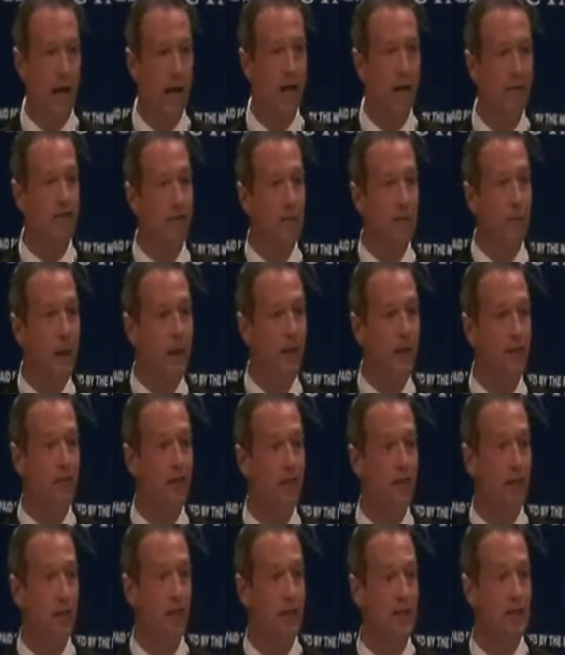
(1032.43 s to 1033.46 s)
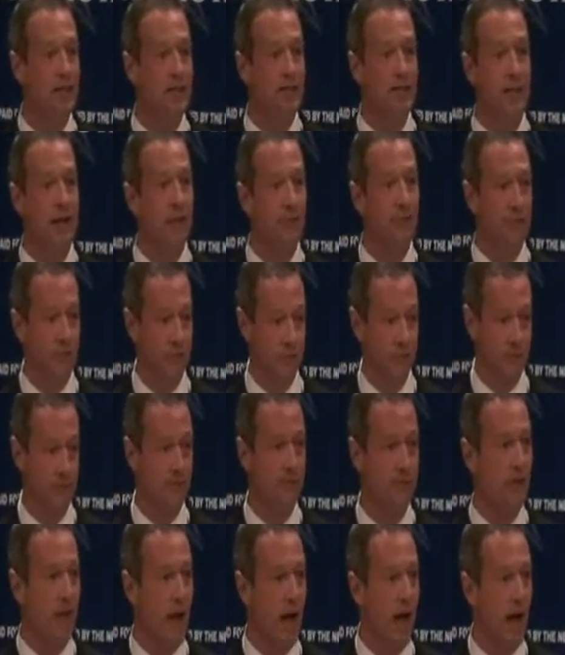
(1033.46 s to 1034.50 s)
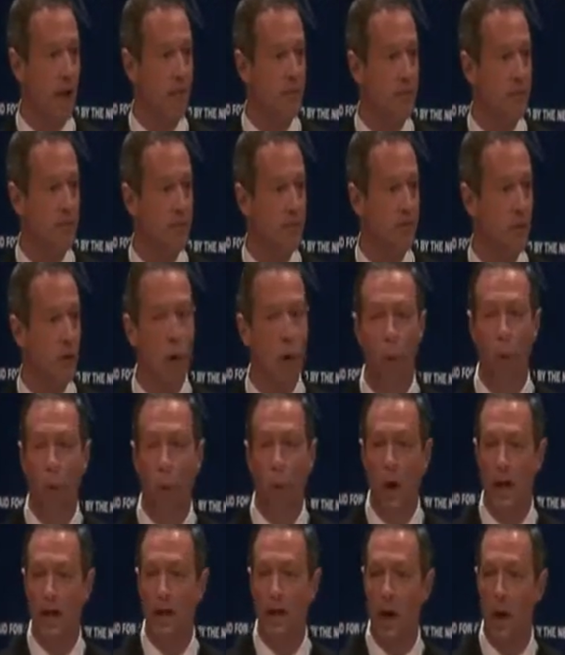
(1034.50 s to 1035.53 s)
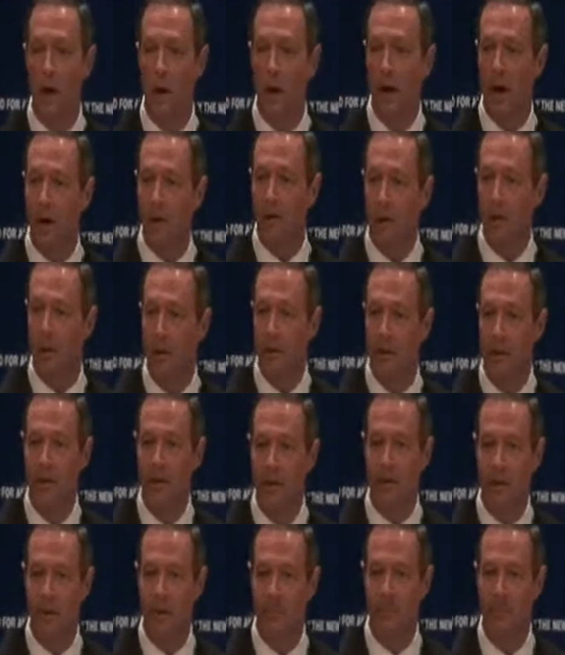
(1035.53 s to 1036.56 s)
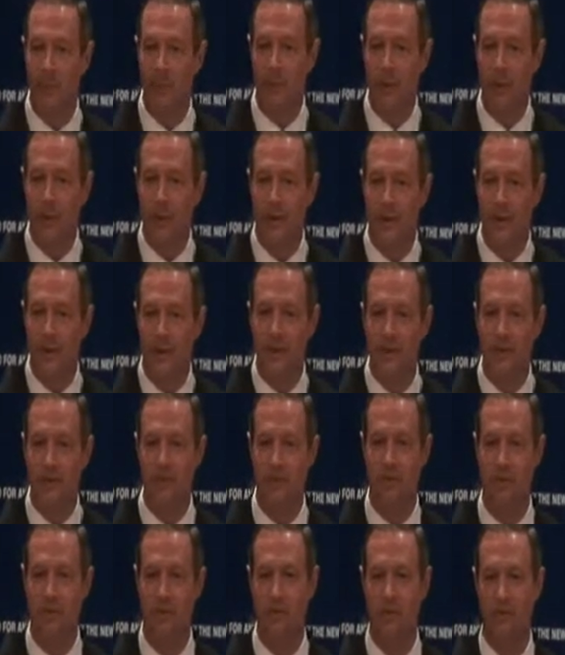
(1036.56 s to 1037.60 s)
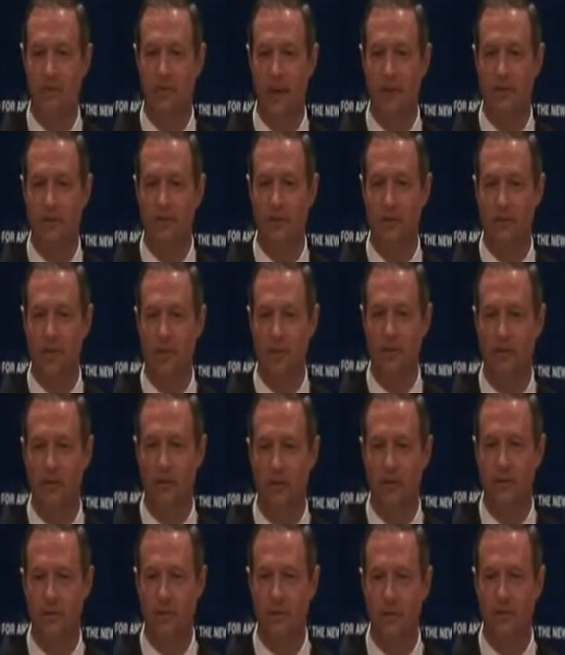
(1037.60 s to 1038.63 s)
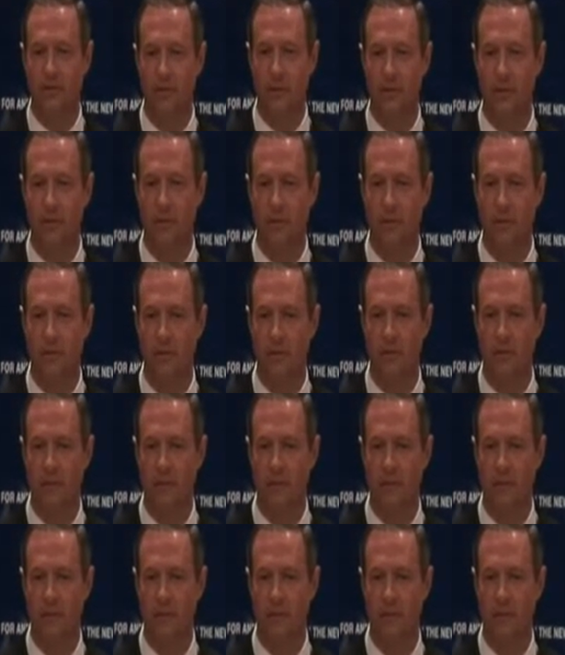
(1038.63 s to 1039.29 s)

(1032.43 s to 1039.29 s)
especially in the toughest of times, we know how critically important it is to invest in our children's future.